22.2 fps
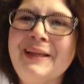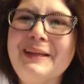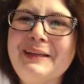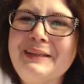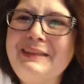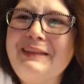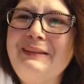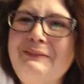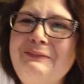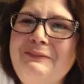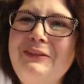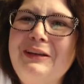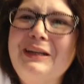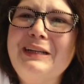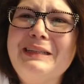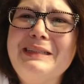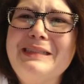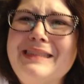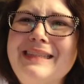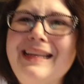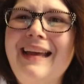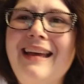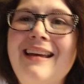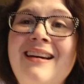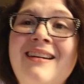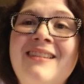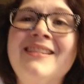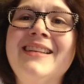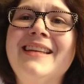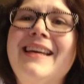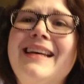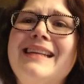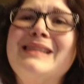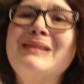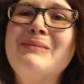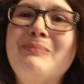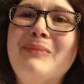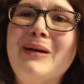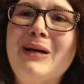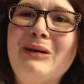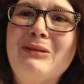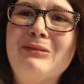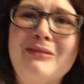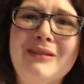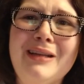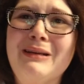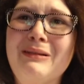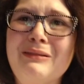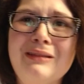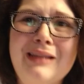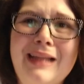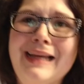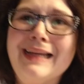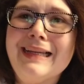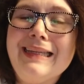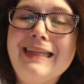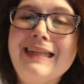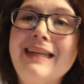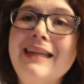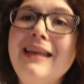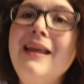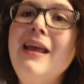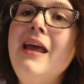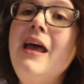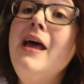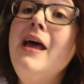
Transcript: like the fuck is that? Oh yeah, it's bone. I don't like it.